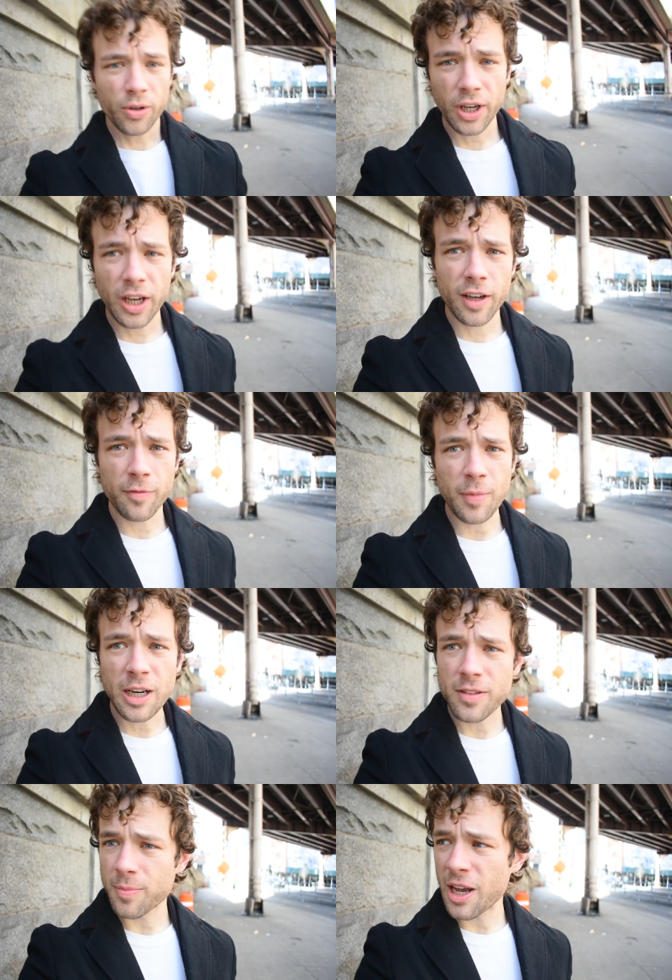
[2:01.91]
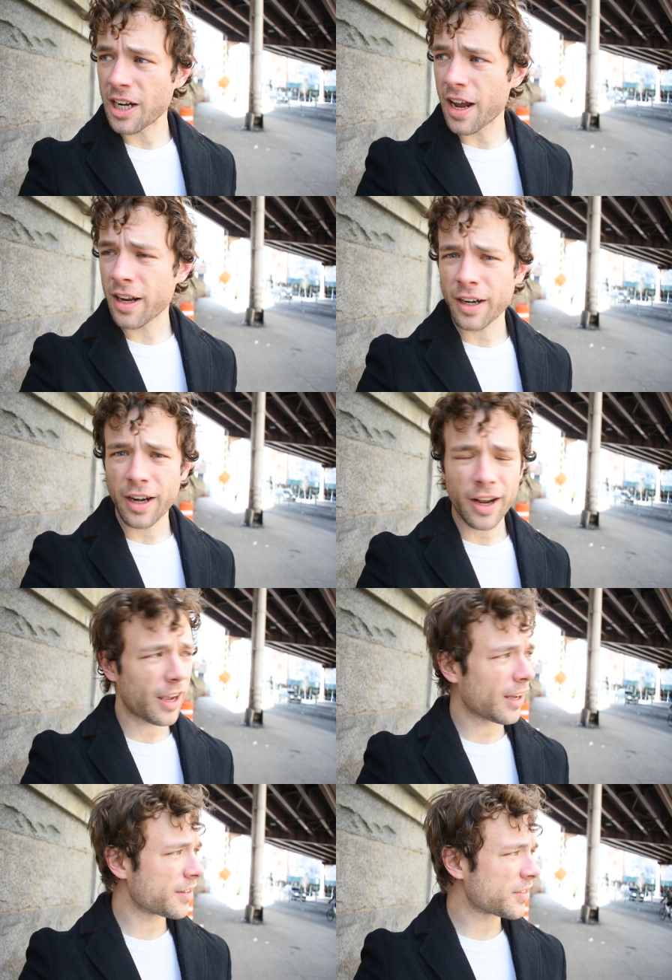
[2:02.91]
Okay, made it to Manhattan.
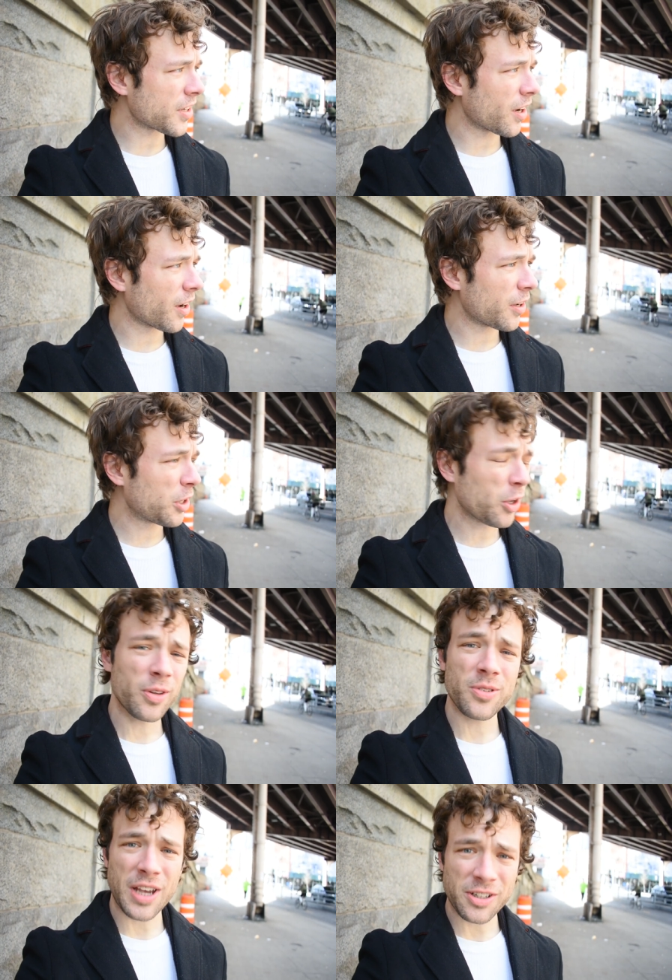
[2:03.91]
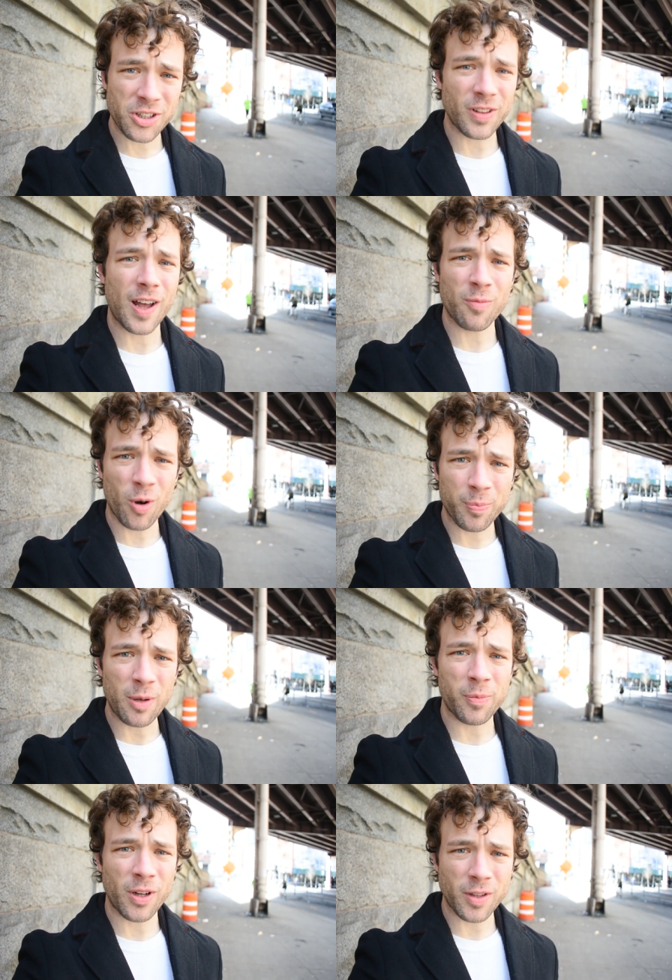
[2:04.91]
You know, there's actually a lot more
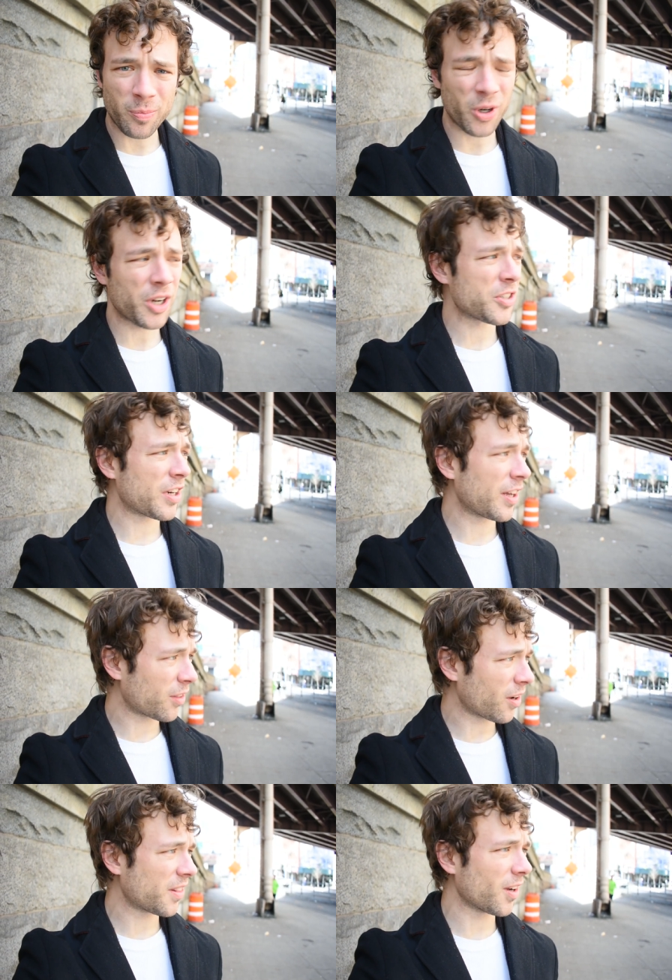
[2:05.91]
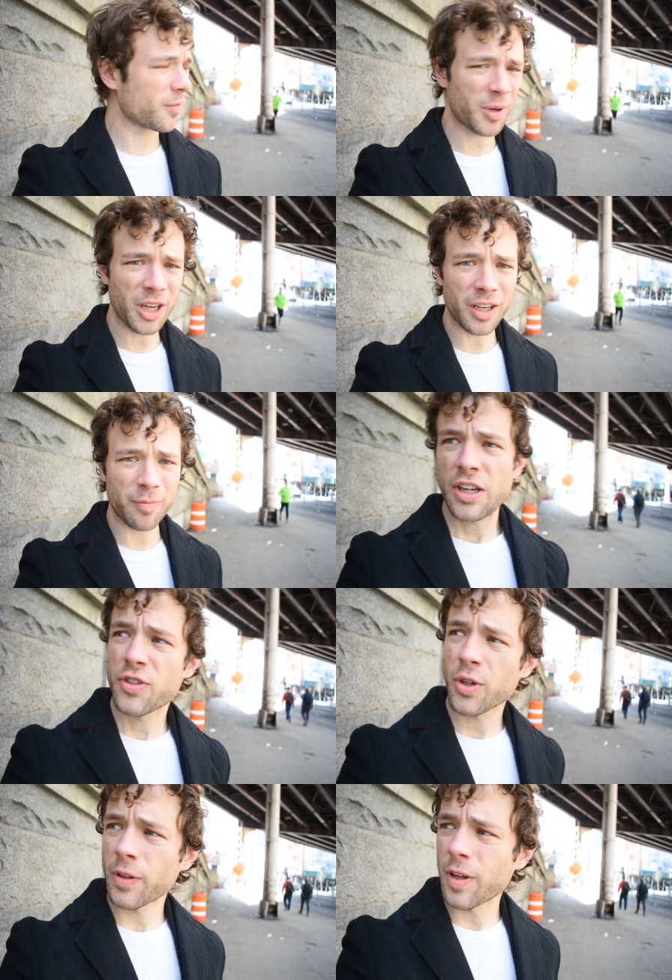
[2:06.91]
people on the bridge than I thought there'd be. It
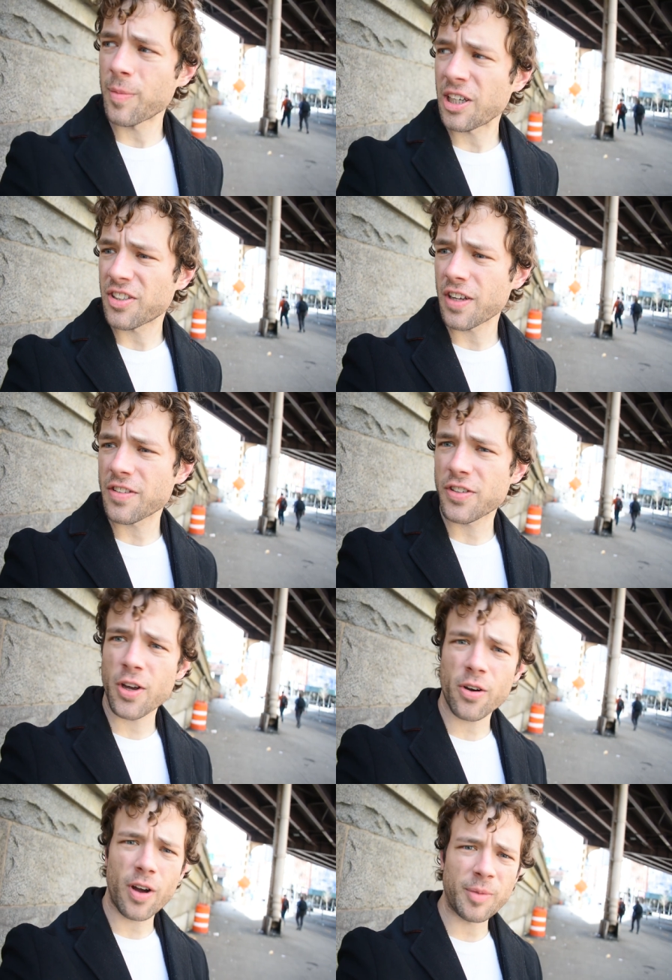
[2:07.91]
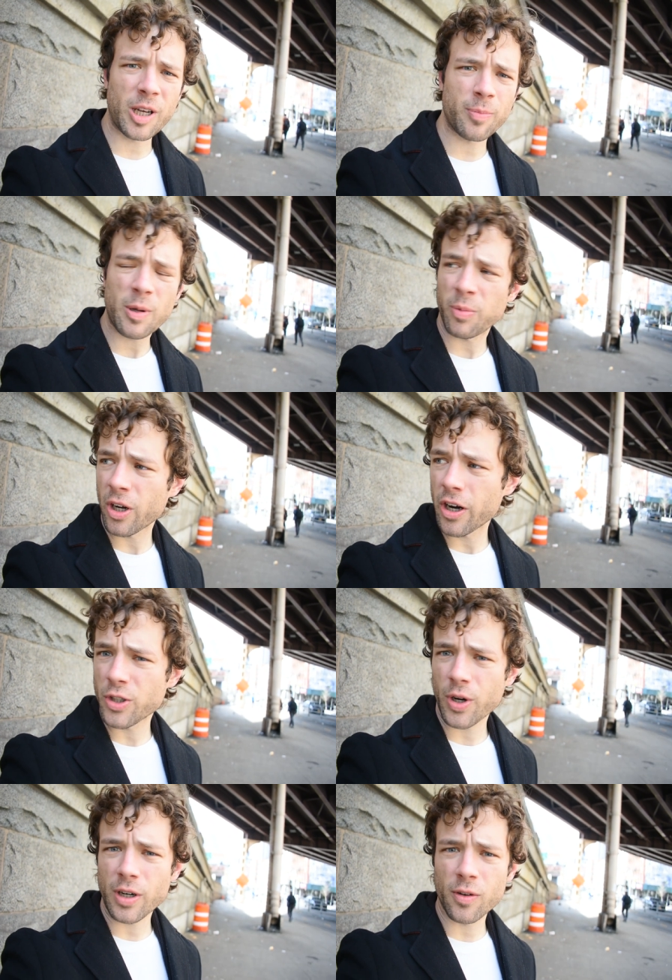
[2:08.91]
certainly makes sense though. I mean, people are
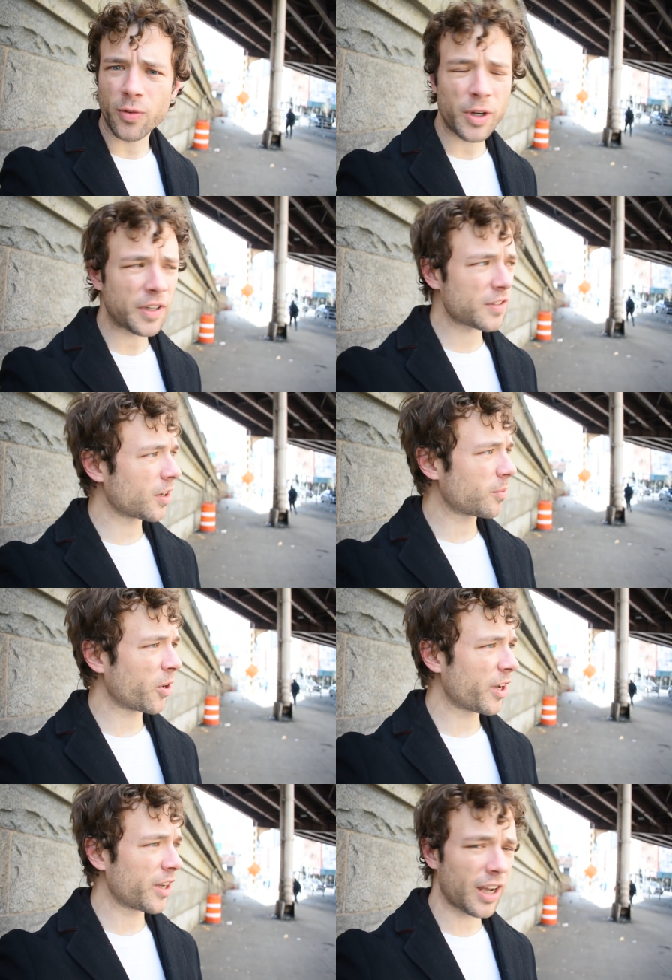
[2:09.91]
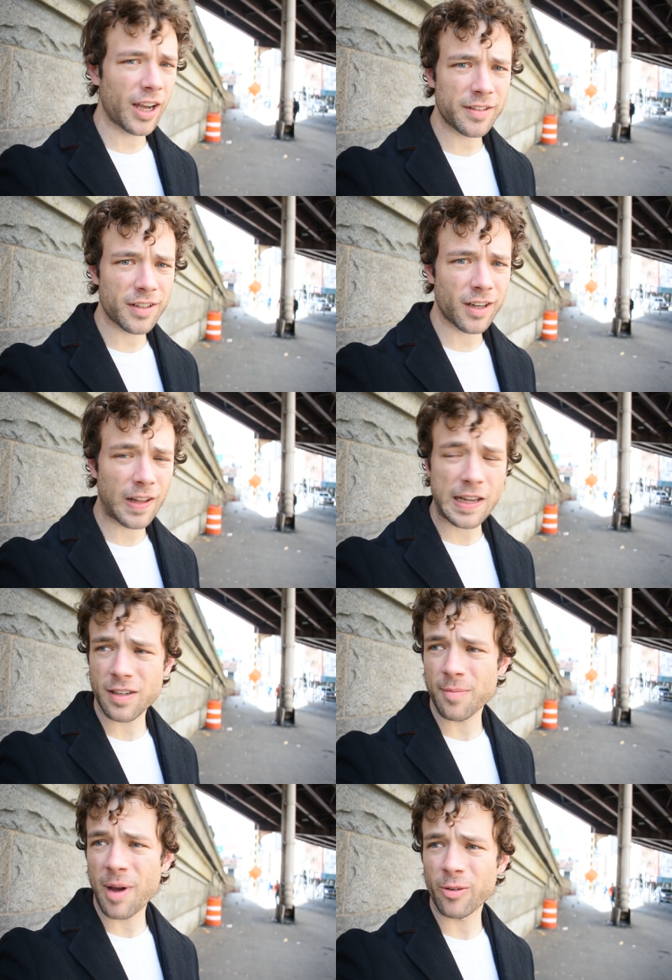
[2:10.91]
trying to avoid the subway, and last
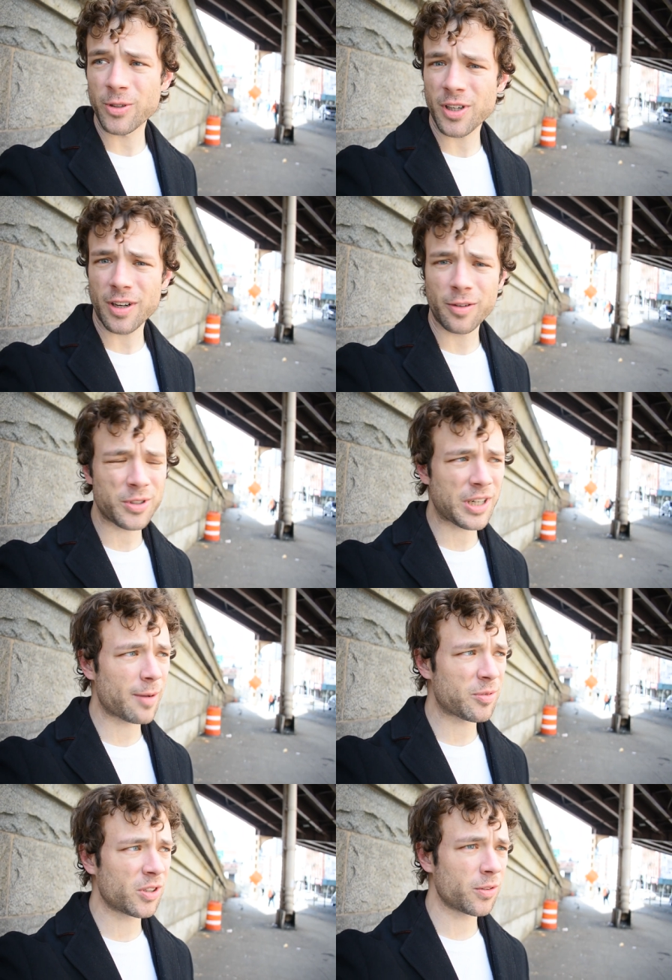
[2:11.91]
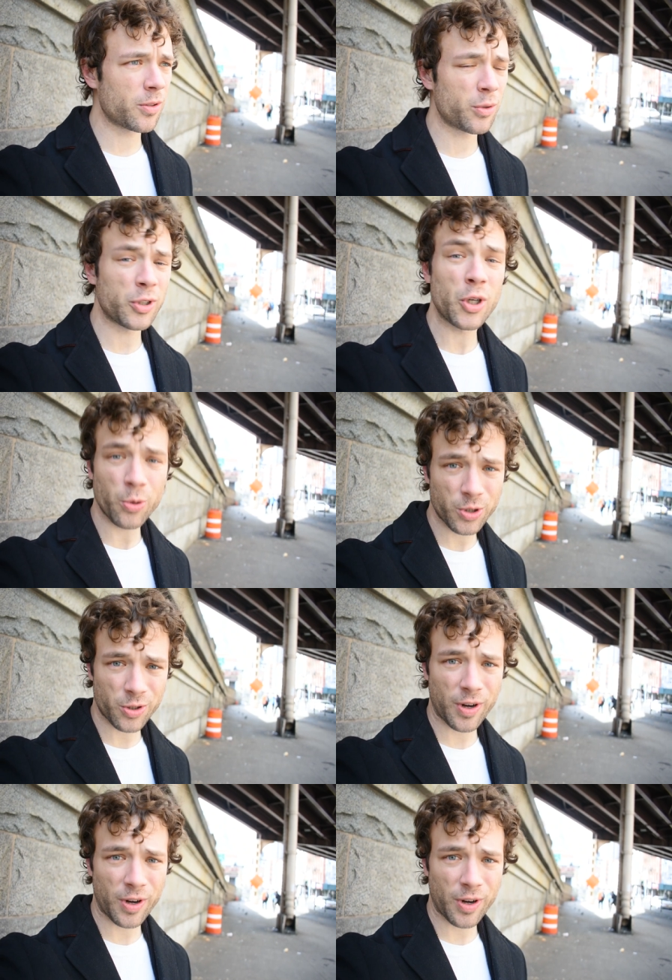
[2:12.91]
time I was on it was an absolute ghost